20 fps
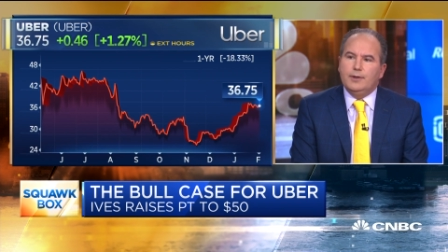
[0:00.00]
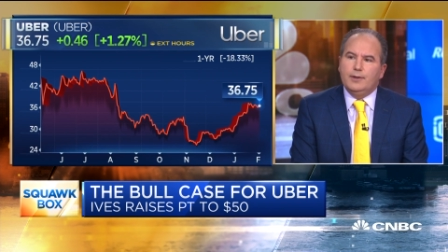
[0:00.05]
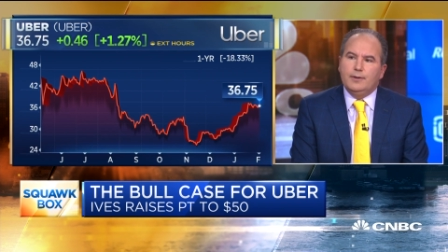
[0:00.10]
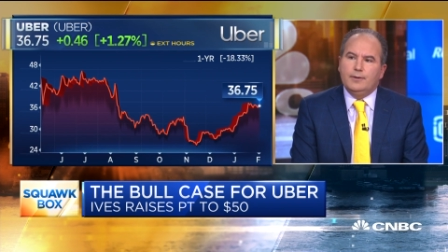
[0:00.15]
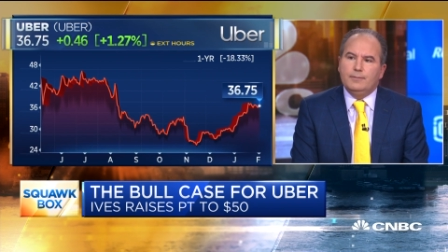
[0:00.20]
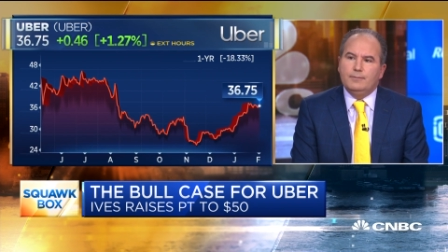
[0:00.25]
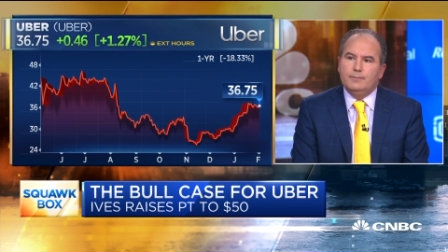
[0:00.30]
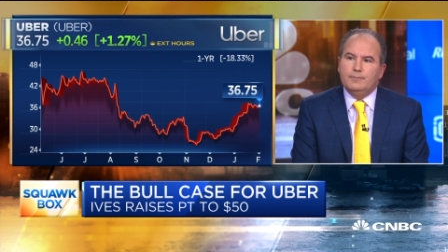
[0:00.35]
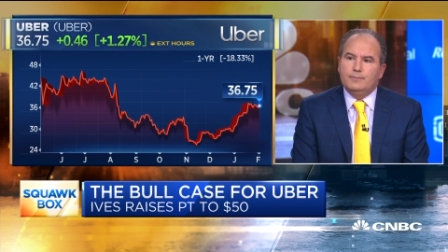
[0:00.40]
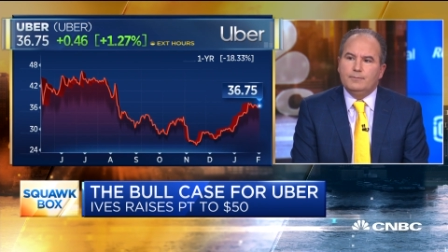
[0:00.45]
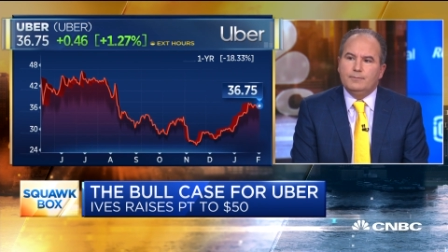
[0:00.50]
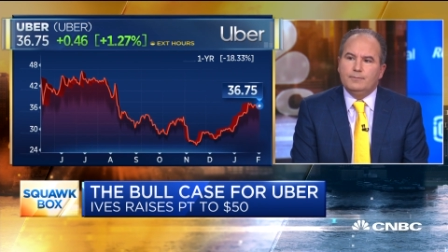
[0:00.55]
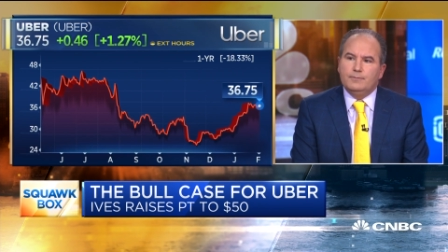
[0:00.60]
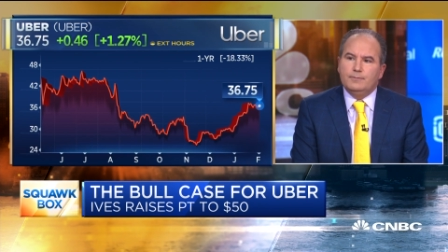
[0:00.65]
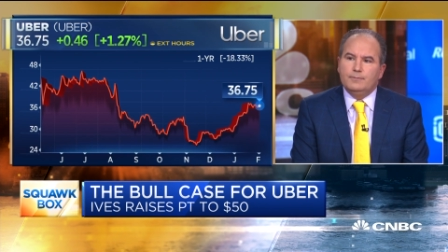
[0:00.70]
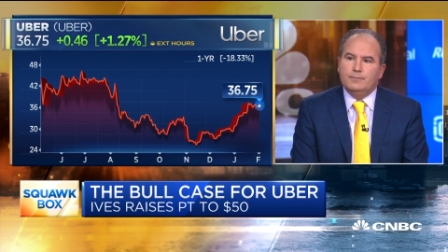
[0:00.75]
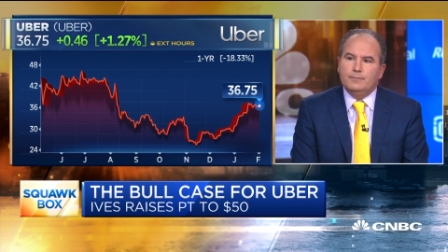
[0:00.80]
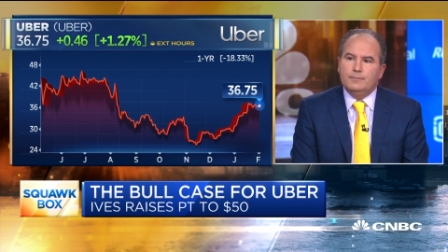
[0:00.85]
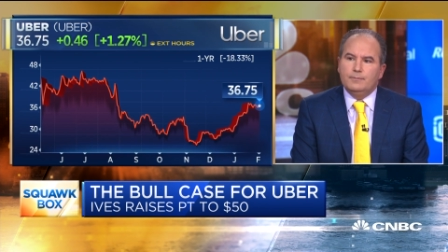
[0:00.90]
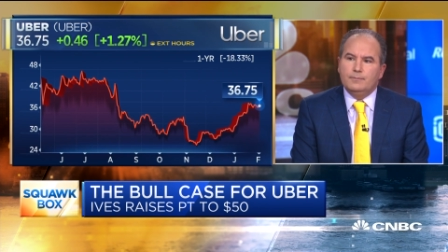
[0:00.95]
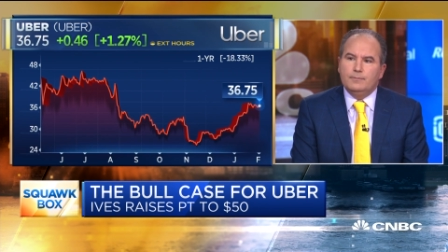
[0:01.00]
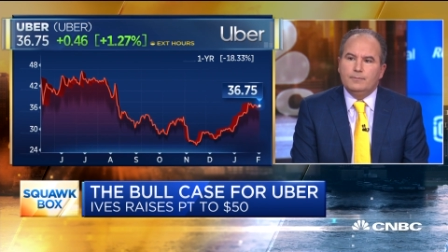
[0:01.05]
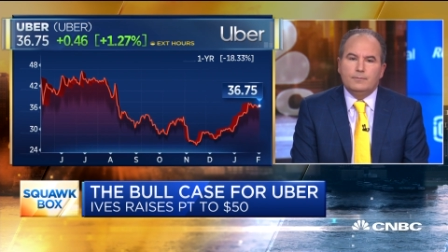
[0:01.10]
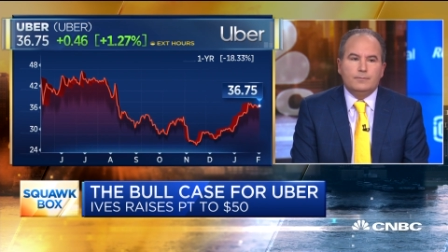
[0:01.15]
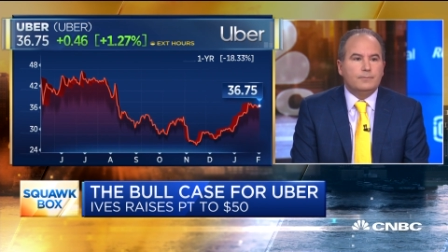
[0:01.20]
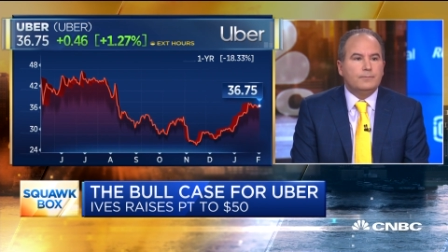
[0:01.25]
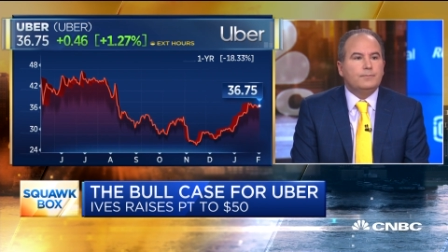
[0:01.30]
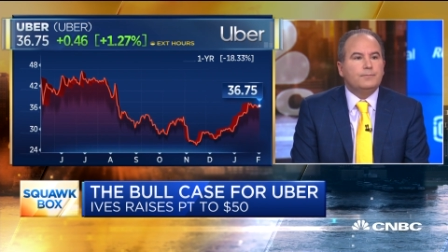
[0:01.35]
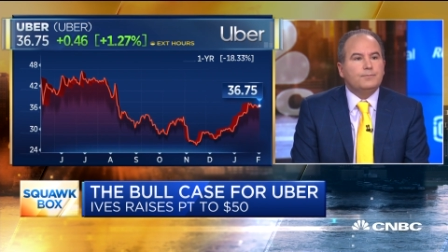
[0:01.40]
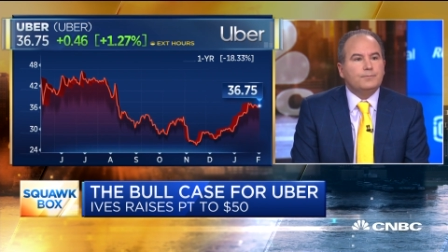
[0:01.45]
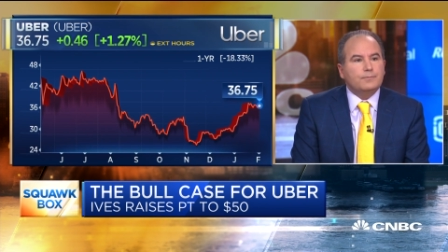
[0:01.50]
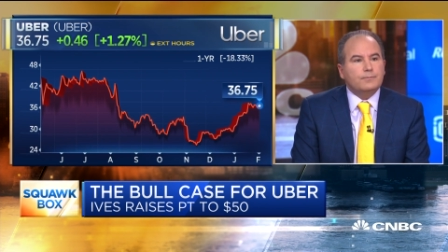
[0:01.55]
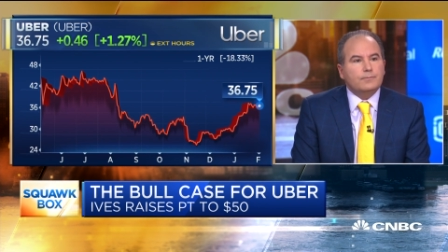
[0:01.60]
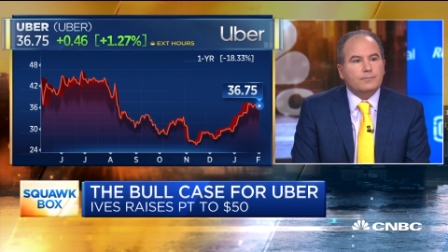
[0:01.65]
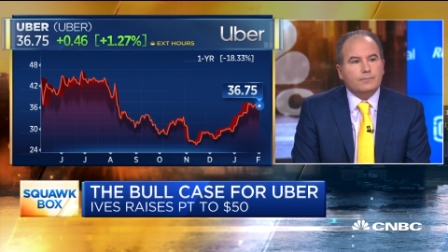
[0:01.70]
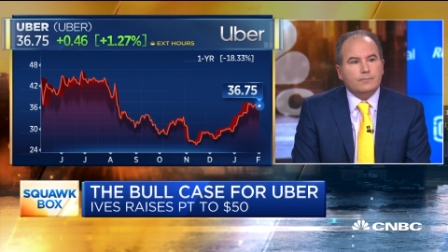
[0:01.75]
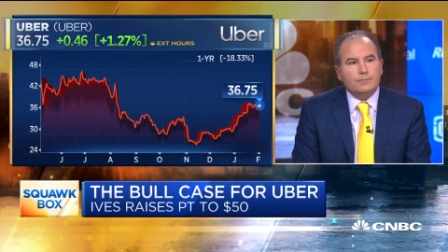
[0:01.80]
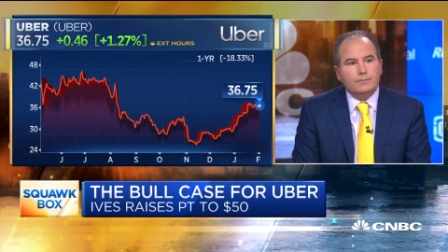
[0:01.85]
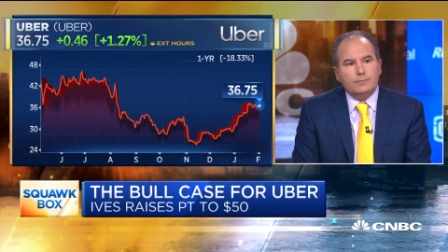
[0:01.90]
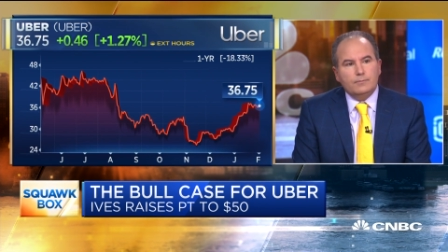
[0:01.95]
Can I just ask you? Oh, go ahead. What do you think
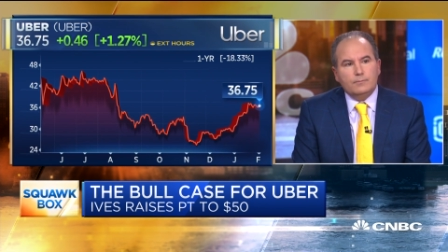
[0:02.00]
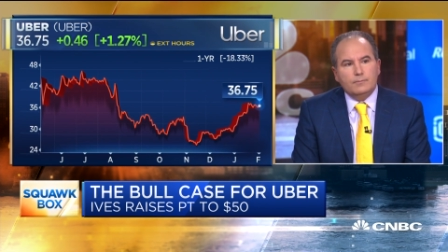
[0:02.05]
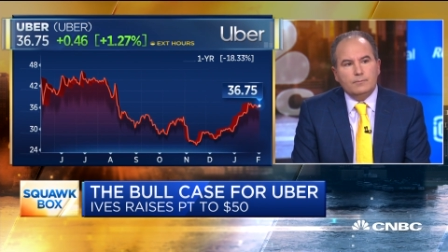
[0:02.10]
it's worth?